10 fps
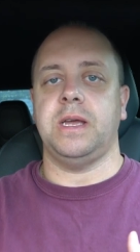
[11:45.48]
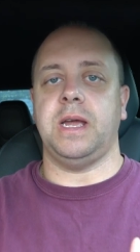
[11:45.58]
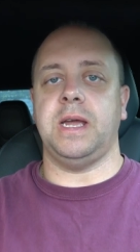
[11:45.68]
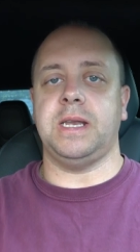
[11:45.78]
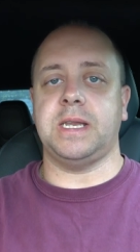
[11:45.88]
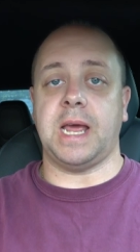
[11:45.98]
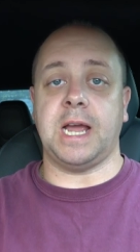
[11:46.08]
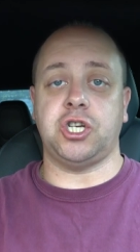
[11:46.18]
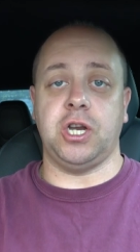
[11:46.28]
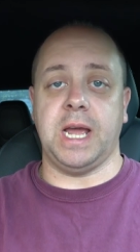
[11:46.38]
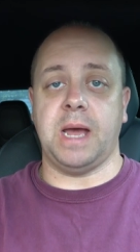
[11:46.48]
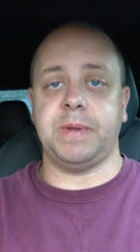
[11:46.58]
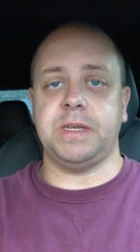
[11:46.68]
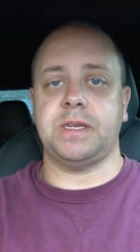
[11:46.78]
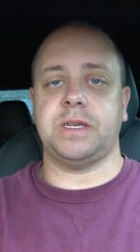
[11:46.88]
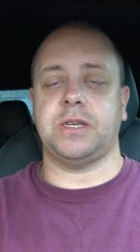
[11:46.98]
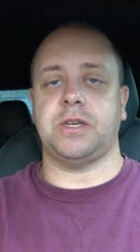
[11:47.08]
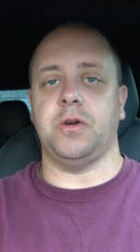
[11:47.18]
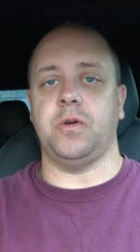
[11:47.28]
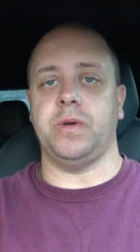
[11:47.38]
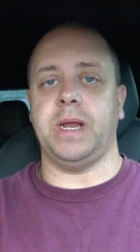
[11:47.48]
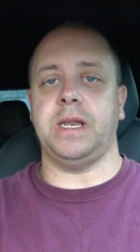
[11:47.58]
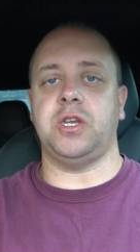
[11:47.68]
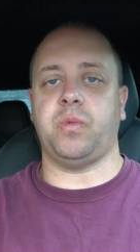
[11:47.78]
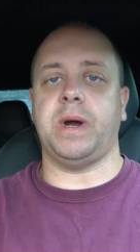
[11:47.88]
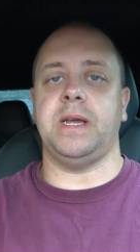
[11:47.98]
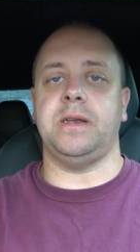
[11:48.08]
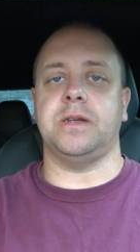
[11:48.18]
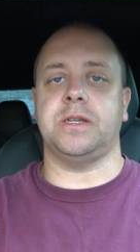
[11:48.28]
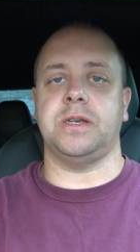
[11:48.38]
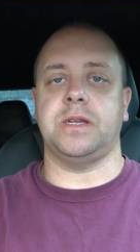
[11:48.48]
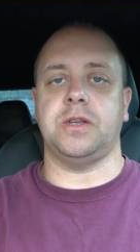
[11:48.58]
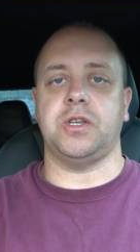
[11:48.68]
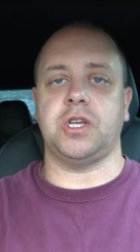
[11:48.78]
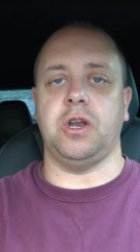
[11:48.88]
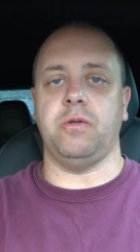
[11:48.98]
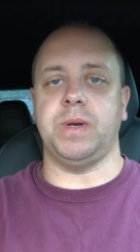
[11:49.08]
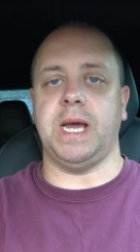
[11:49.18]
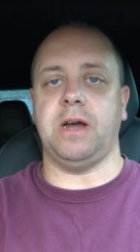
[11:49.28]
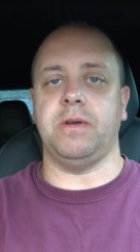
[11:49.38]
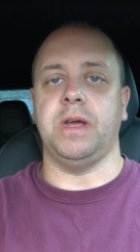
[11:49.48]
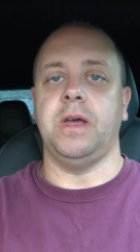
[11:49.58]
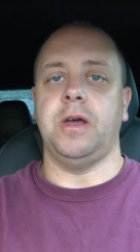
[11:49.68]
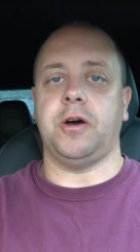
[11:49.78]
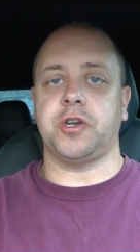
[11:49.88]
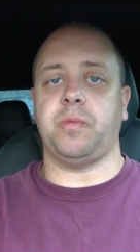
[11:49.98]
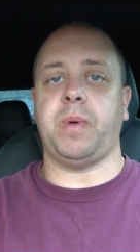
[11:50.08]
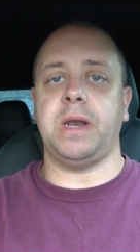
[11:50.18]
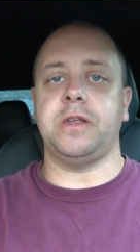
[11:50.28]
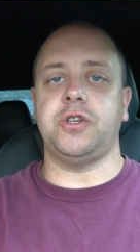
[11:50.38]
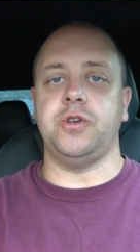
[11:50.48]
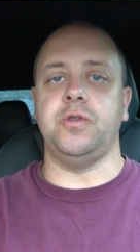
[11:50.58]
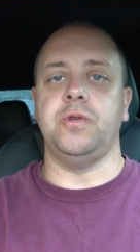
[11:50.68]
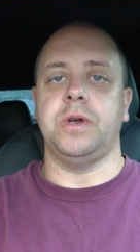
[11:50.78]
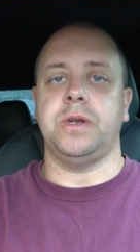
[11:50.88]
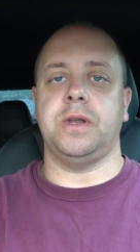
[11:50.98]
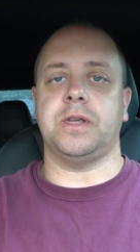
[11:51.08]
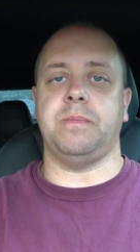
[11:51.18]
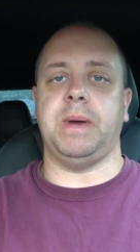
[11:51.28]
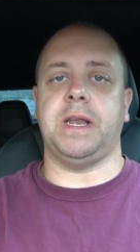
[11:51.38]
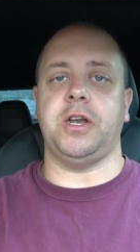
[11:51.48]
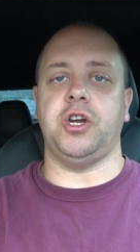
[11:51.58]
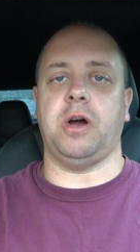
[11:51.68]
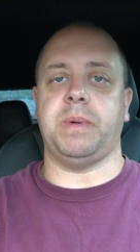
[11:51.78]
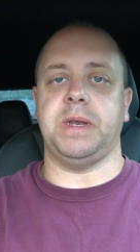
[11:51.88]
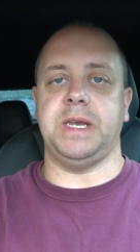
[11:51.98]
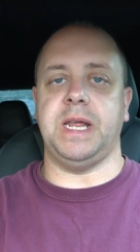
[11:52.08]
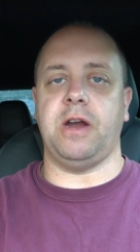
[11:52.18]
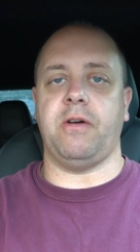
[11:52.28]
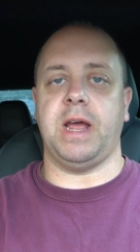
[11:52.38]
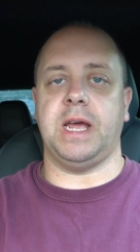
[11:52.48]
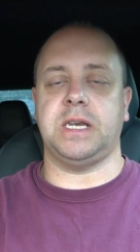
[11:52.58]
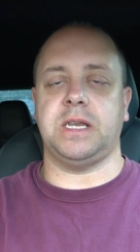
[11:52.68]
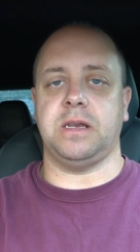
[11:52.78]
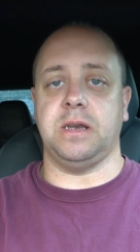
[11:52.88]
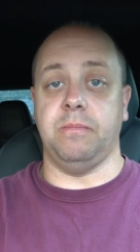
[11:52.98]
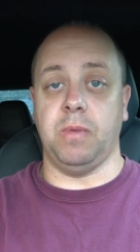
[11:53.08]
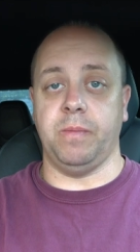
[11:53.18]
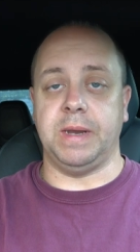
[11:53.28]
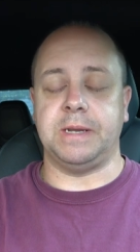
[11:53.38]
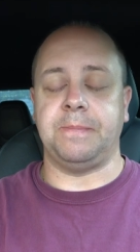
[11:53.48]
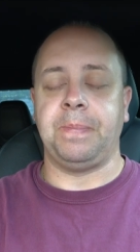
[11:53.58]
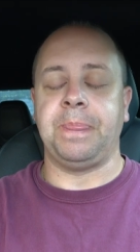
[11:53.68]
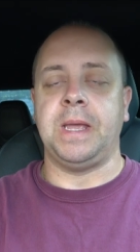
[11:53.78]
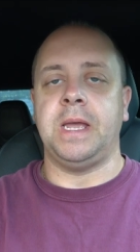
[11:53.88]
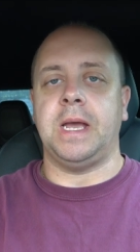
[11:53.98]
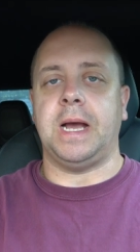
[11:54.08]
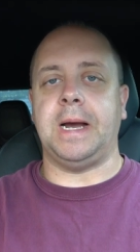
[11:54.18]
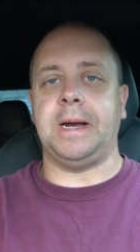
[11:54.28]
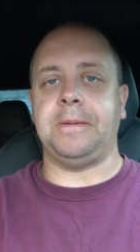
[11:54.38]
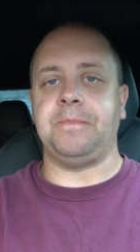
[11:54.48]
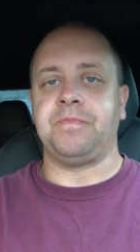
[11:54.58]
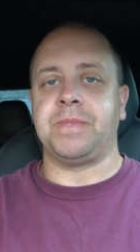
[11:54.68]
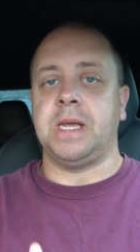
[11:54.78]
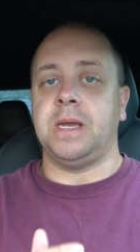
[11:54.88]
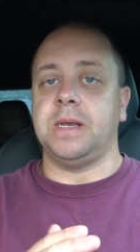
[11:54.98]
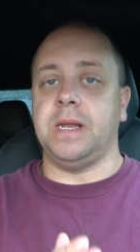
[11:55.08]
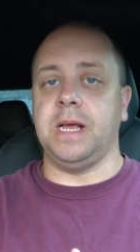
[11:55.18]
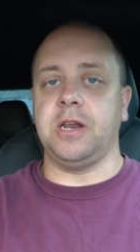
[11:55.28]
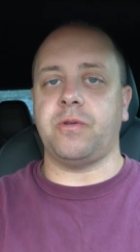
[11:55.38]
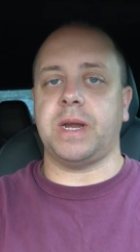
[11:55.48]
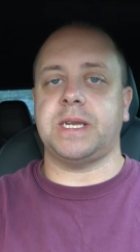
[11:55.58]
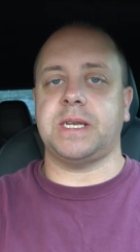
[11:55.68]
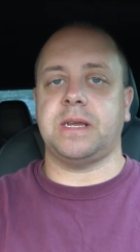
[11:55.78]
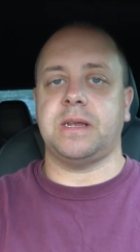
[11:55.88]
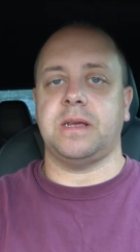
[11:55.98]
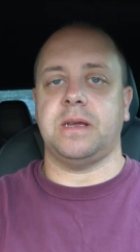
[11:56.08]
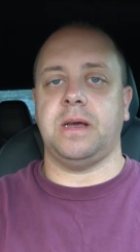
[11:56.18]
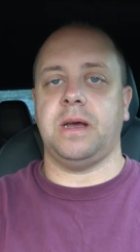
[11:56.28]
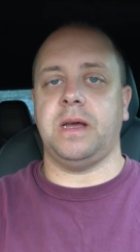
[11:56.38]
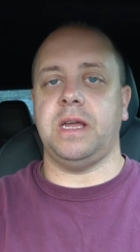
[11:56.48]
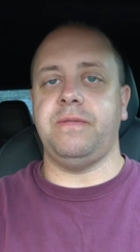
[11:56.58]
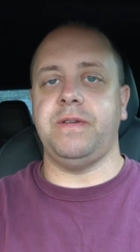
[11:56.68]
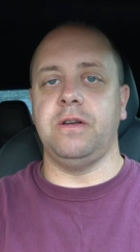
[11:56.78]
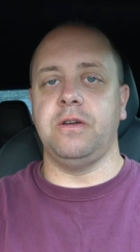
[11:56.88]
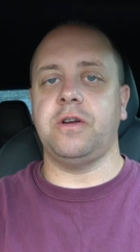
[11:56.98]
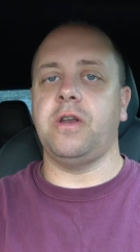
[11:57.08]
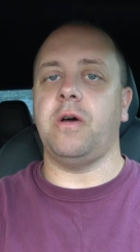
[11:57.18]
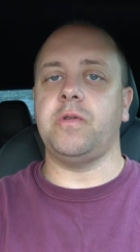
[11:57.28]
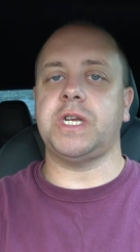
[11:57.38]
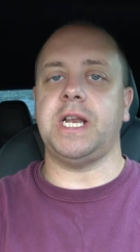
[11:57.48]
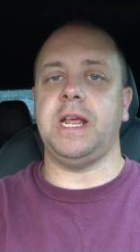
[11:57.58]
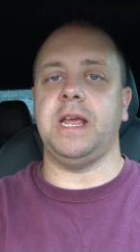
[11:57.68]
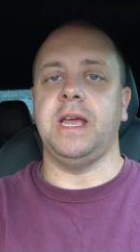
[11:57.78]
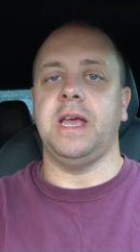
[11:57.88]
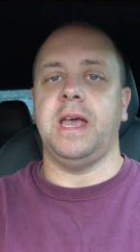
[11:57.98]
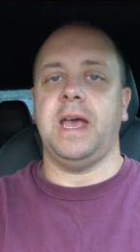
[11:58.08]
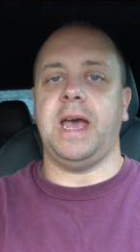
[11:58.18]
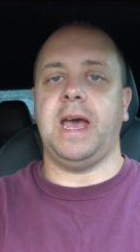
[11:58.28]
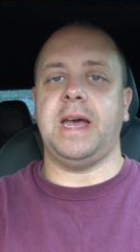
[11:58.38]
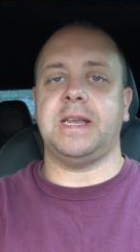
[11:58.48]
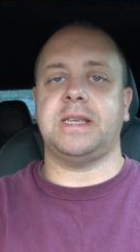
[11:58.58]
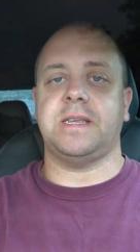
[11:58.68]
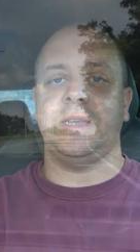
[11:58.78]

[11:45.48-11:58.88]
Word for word: it actually happens, so that is why it doesn't slow down. Autopilot 2 does a better job there at the moment. Um, the hill crest uh, if you look closely at